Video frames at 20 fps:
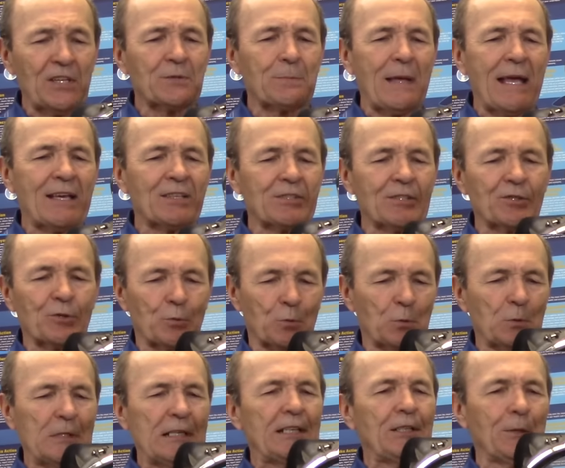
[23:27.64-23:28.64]
but this mask is
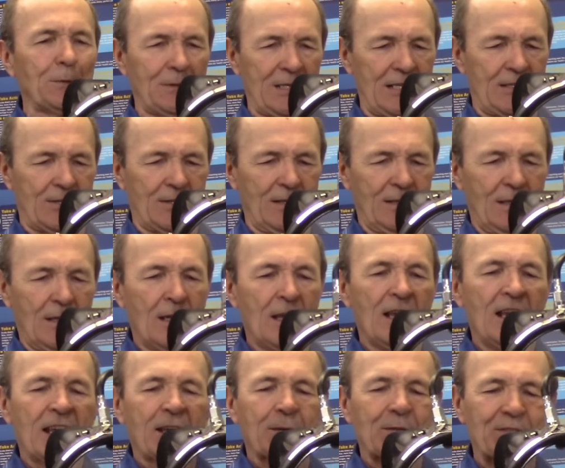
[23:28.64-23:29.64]
really unique,
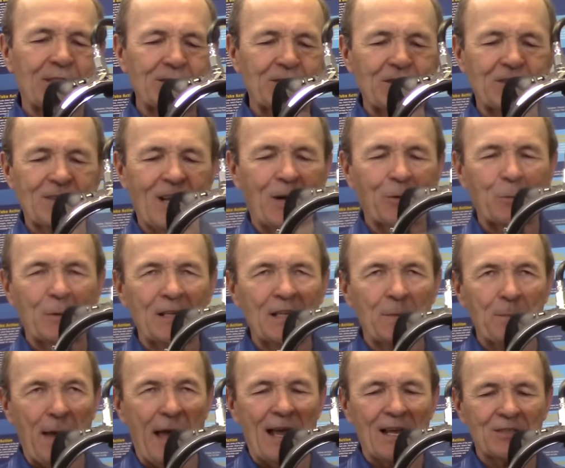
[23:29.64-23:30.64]
because this is not
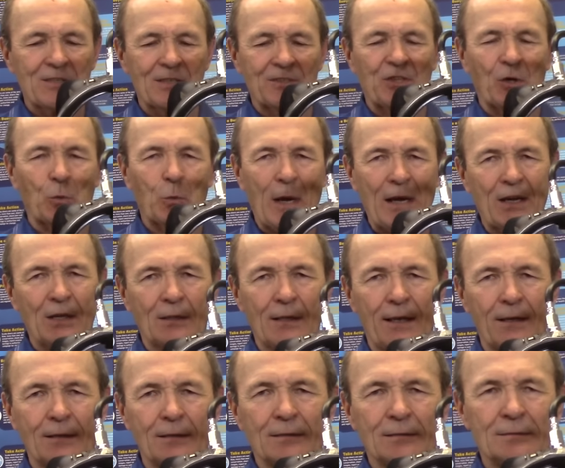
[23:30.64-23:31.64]
really a mask, it's a
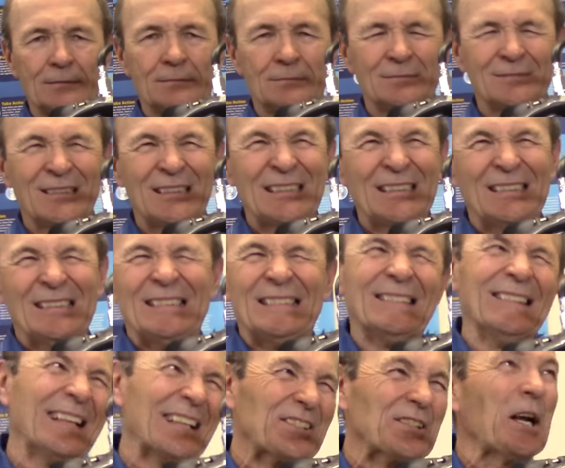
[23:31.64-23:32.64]
regulator.
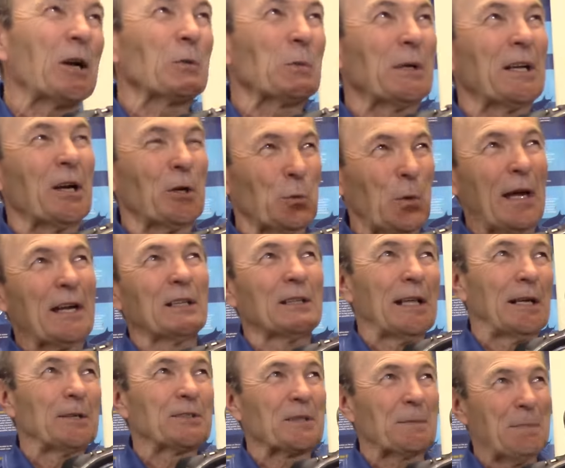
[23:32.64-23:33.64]
Now, that's not really a
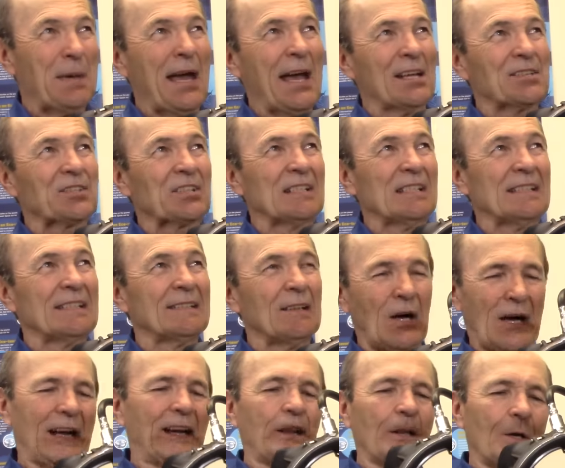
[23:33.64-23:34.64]
regulator, it's a mask.
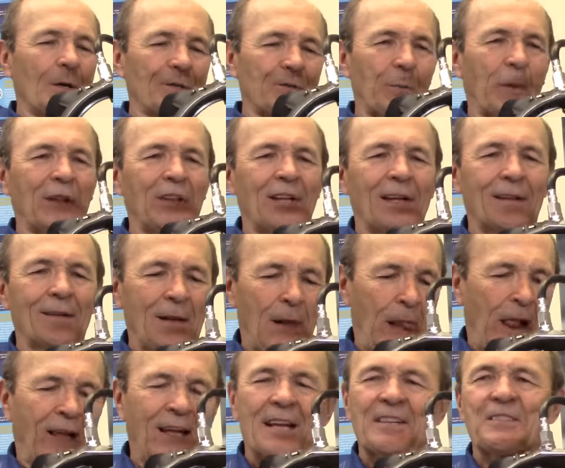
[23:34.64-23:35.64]
No, it's one or the other.
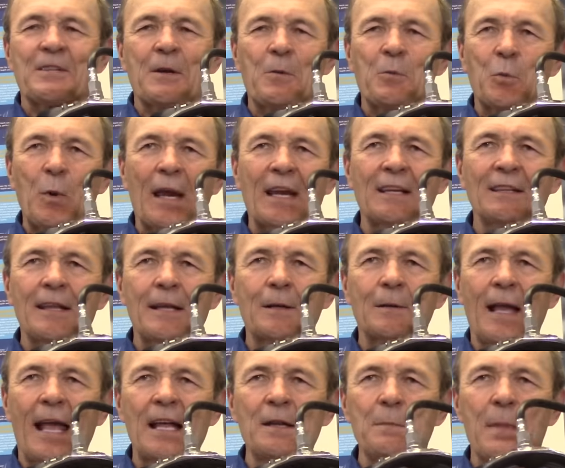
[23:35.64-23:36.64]
It's a
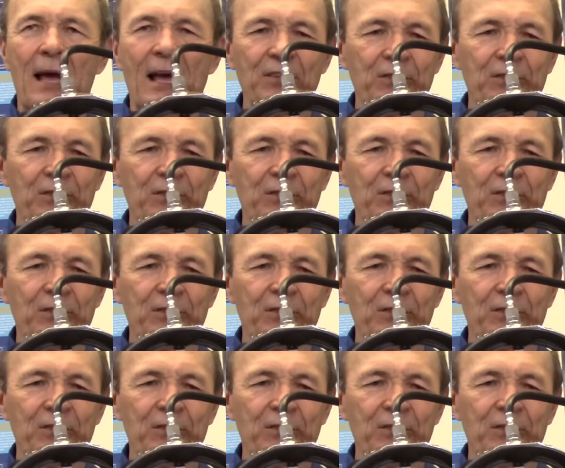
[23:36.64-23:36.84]
regulator and